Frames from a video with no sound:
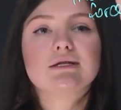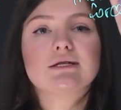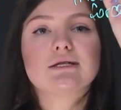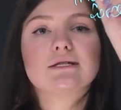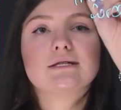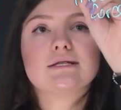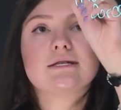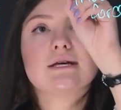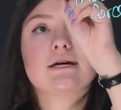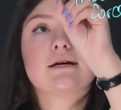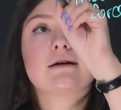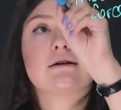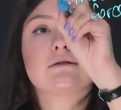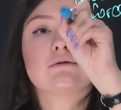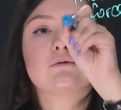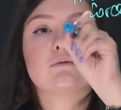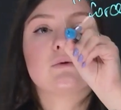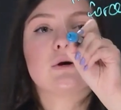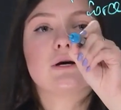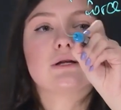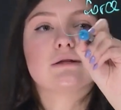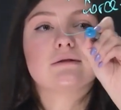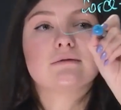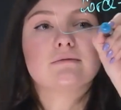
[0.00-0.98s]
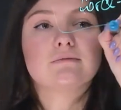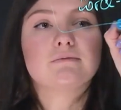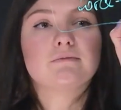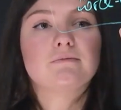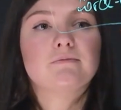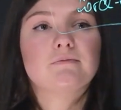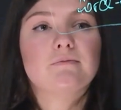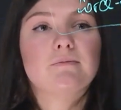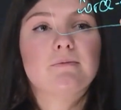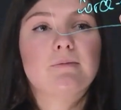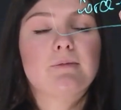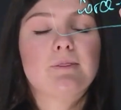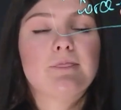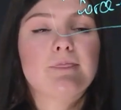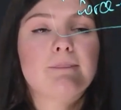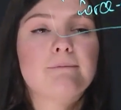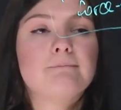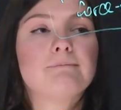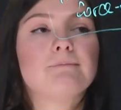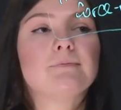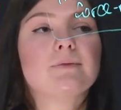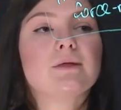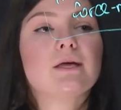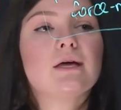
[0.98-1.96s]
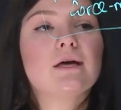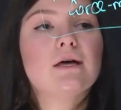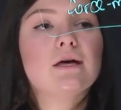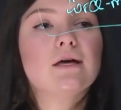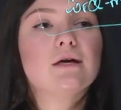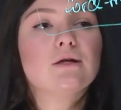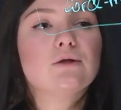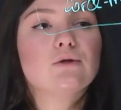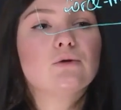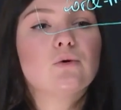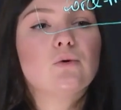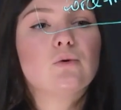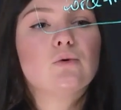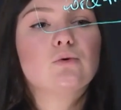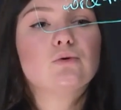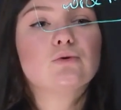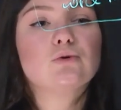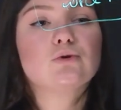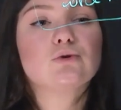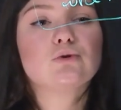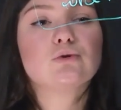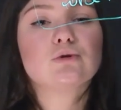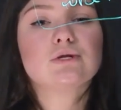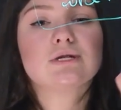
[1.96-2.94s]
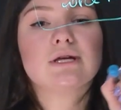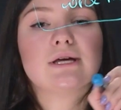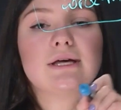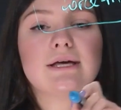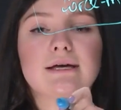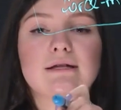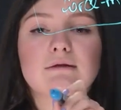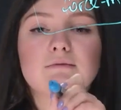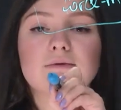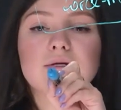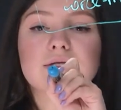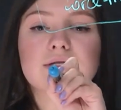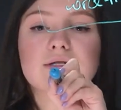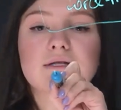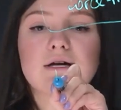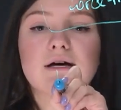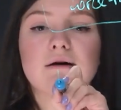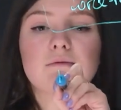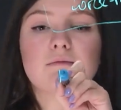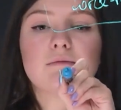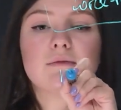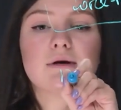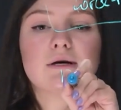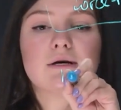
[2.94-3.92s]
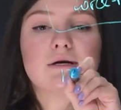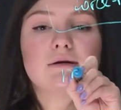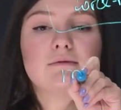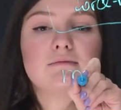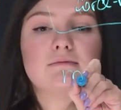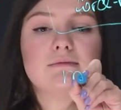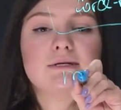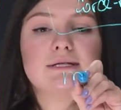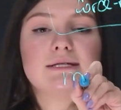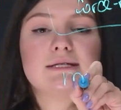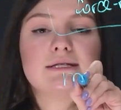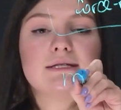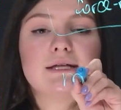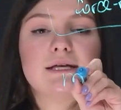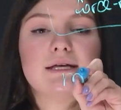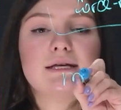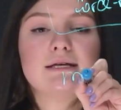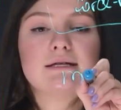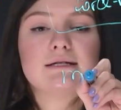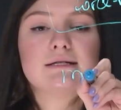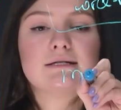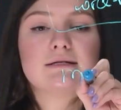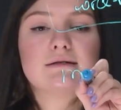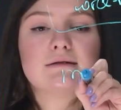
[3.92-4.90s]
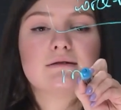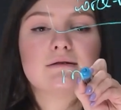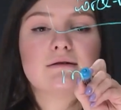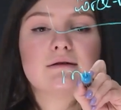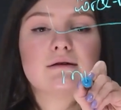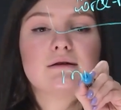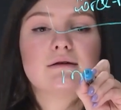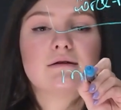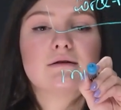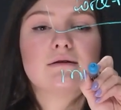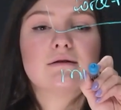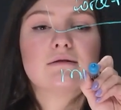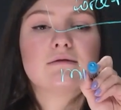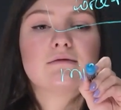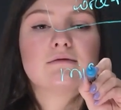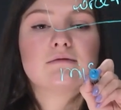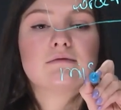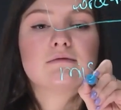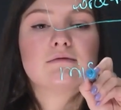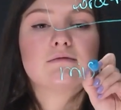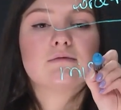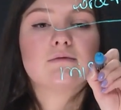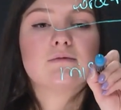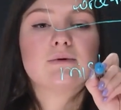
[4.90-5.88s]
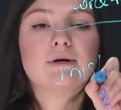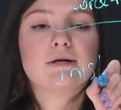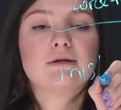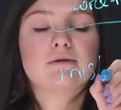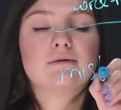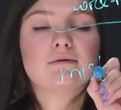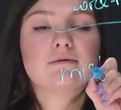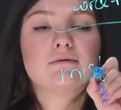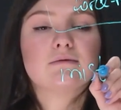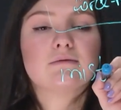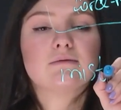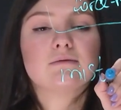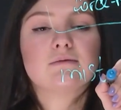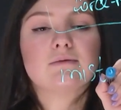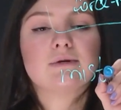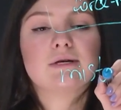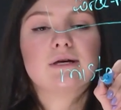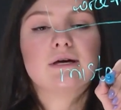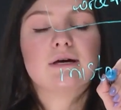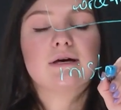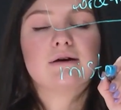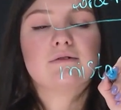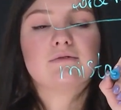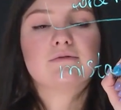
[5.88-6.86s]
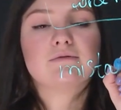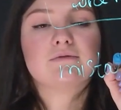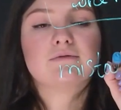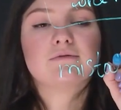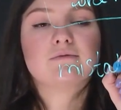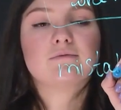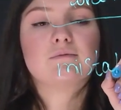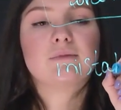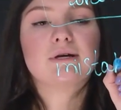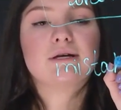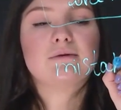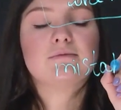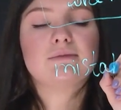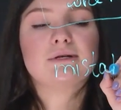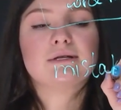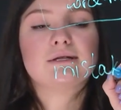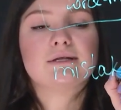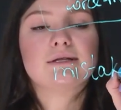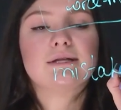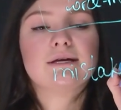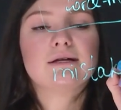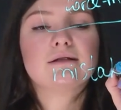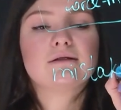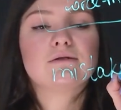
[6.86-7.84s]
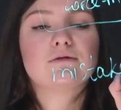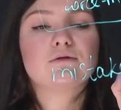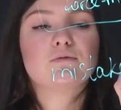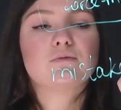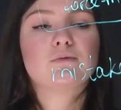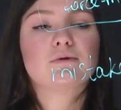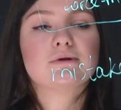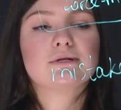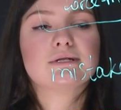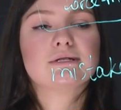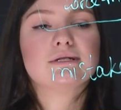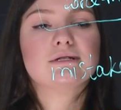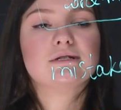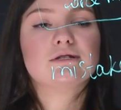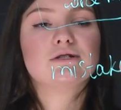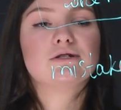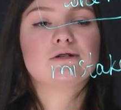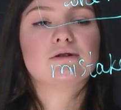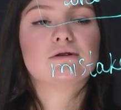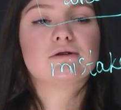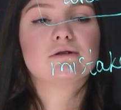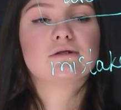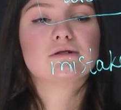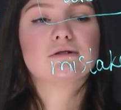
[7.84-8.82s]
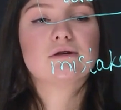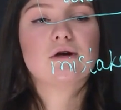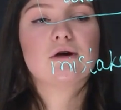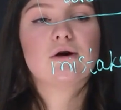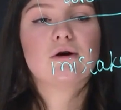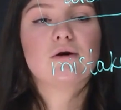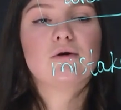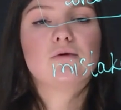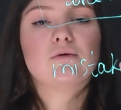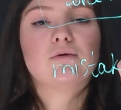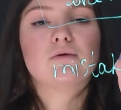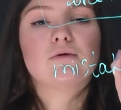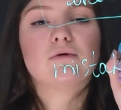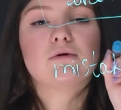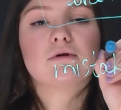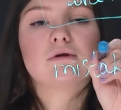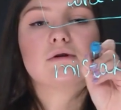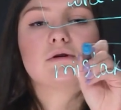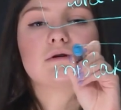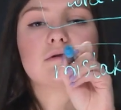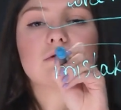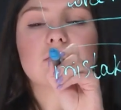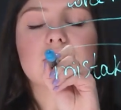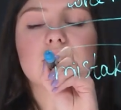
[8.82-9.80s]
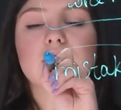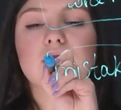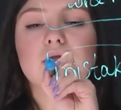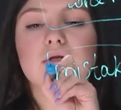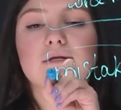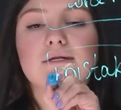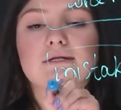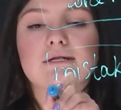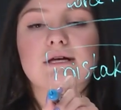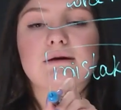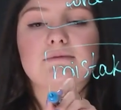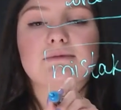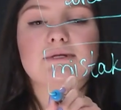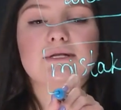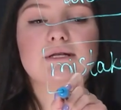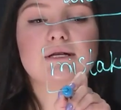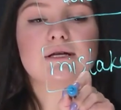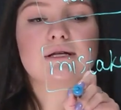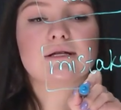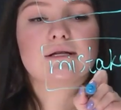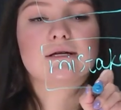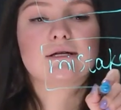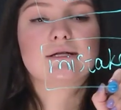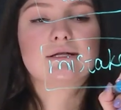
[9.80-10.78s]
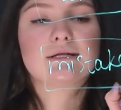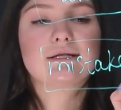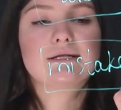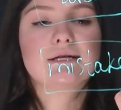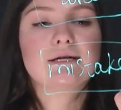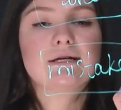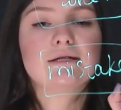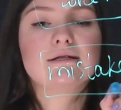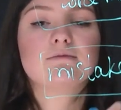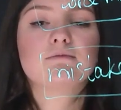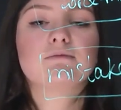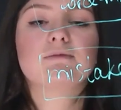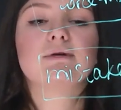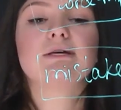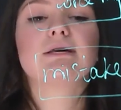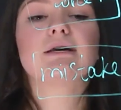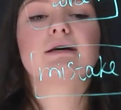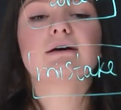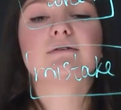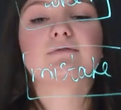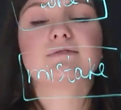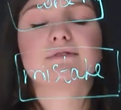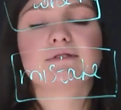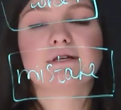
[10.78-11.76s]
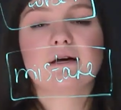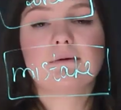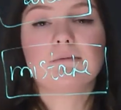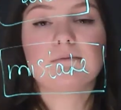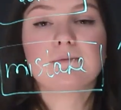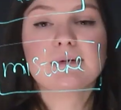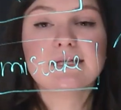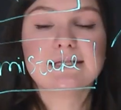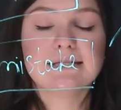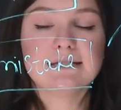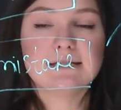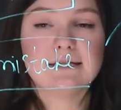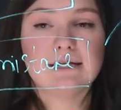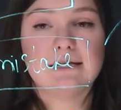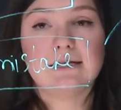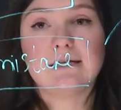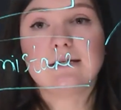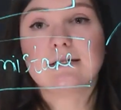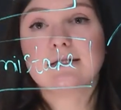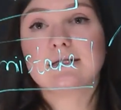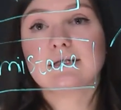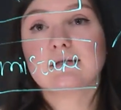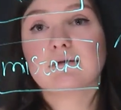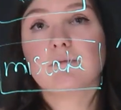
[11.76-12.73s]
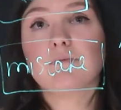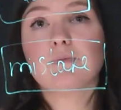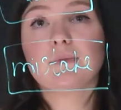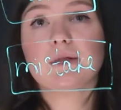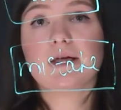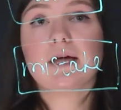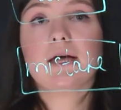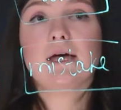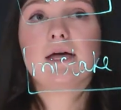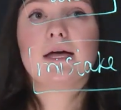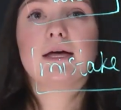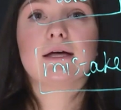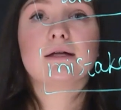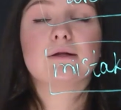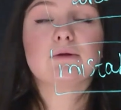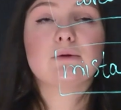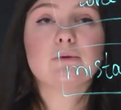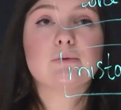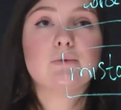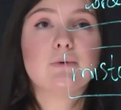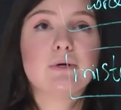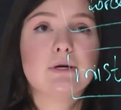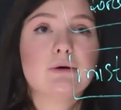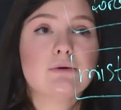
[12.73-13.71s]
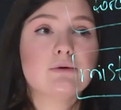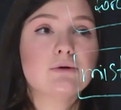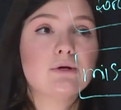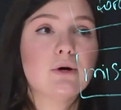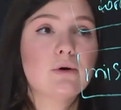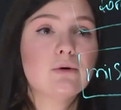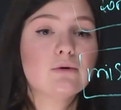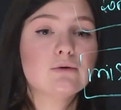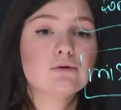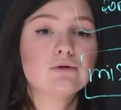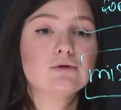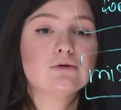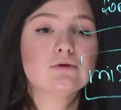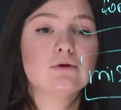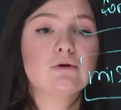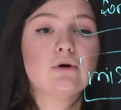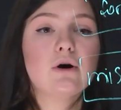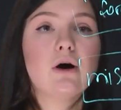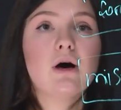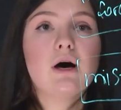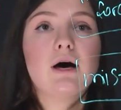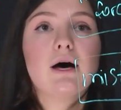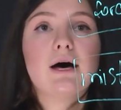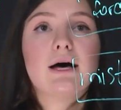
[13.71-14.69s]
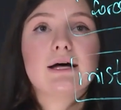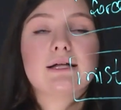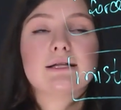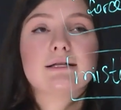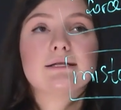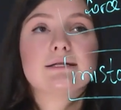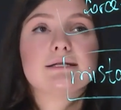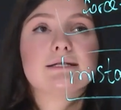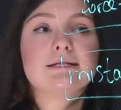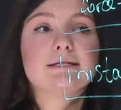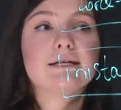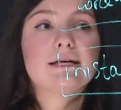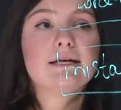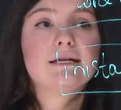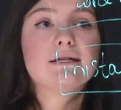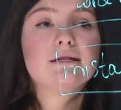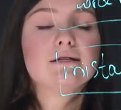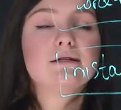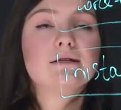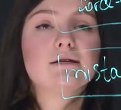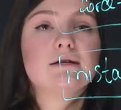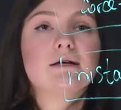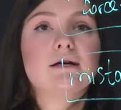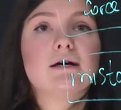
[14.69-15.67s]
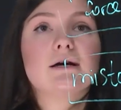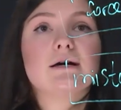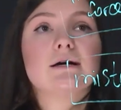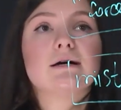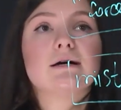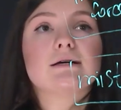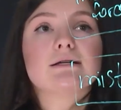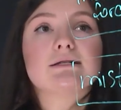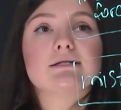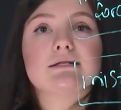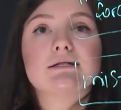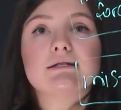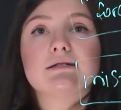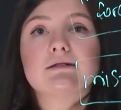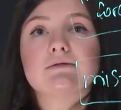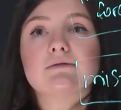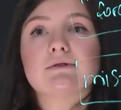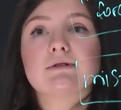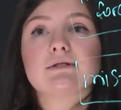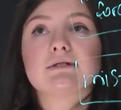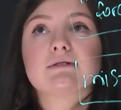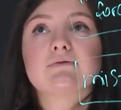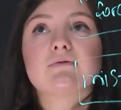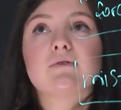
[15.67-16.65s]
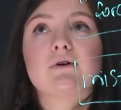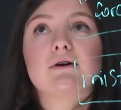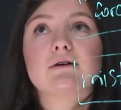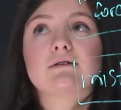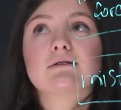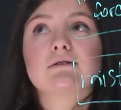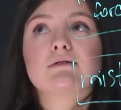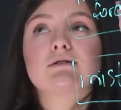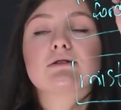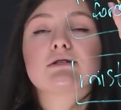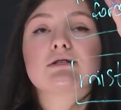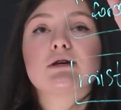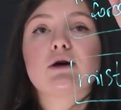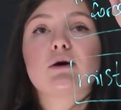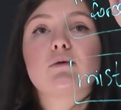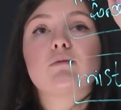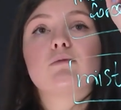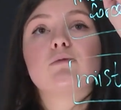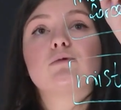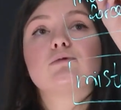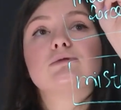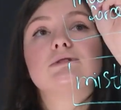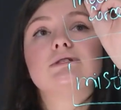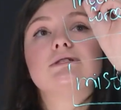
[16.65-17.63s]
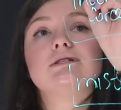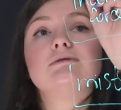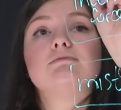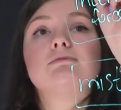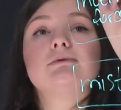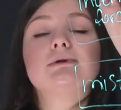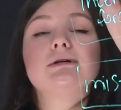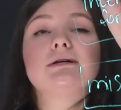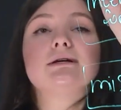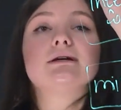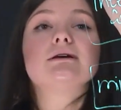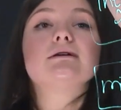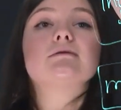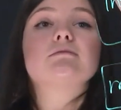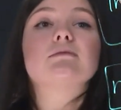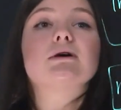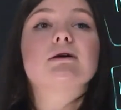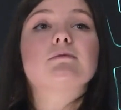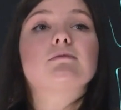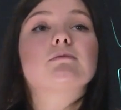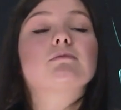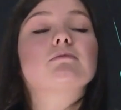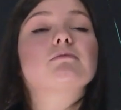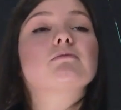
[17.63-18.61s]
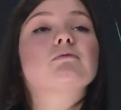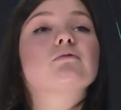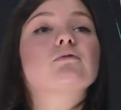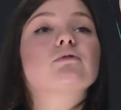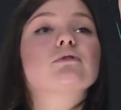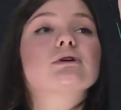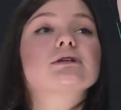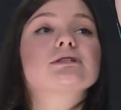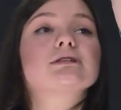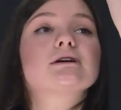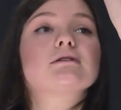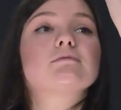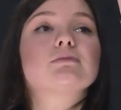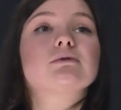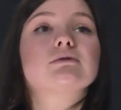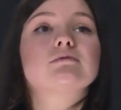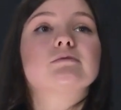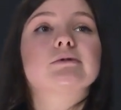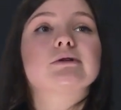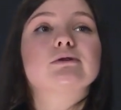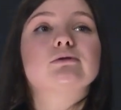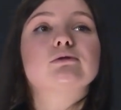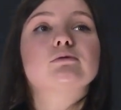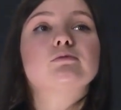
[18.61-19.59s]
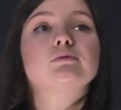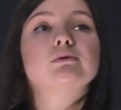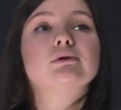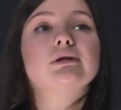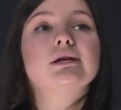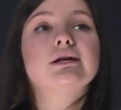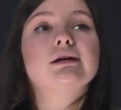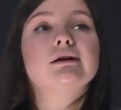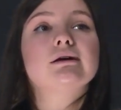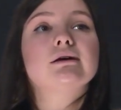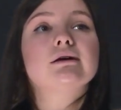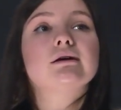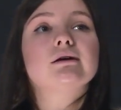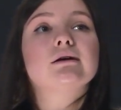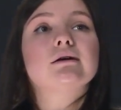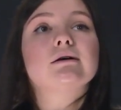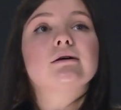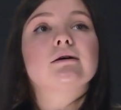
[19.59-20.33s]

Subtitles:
The second one. And also there can be some mistakes when we have maybe tender procedures or something like that. We have some mistakes. And we could also understand these risk factors more deeply. For example, monopoly.